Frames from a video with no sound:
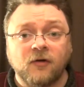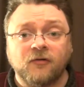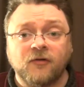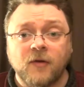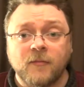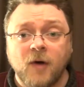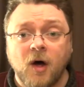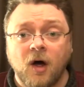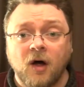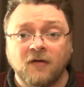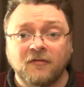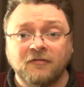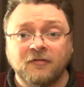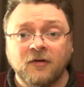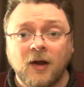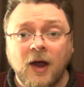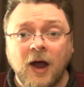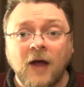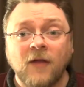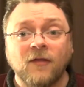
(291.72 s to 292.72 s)
has come off,
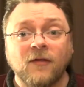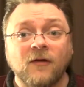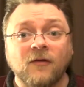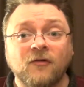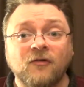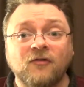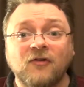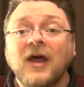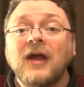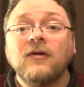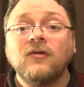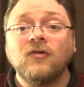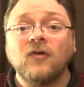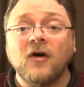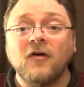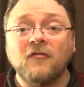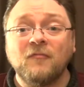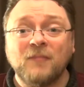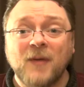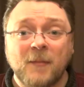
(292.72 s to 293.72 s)
and the
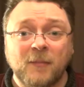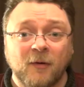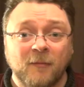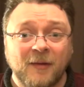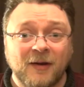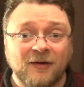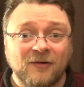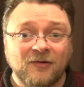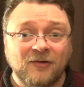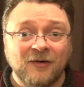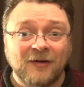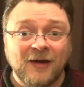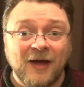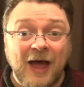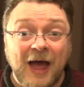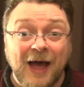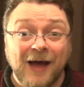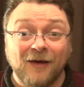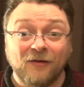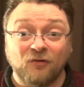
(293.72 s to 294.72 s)
scent of peppermint
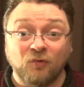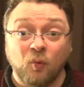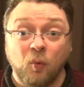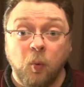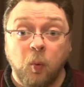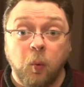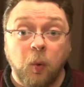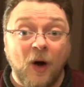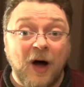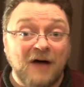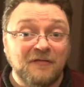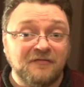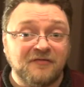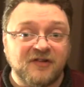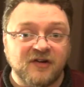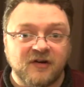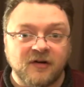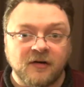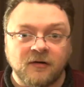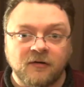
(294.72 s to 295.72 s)
has
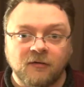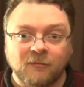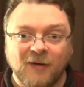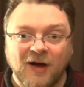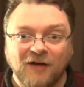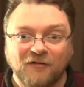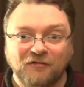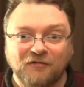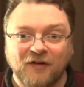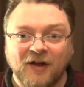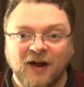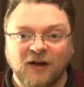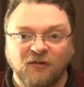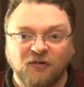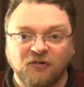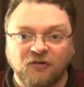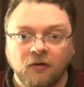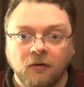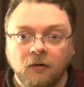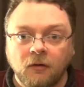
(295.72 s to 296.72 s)
wafted into my
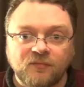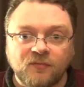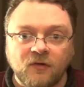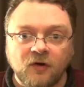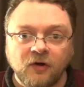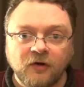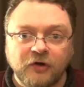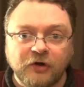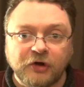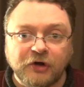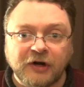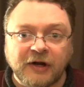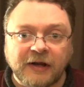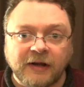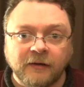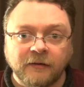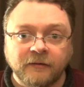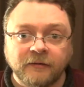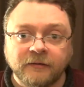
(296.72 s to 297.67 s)
face. Goody.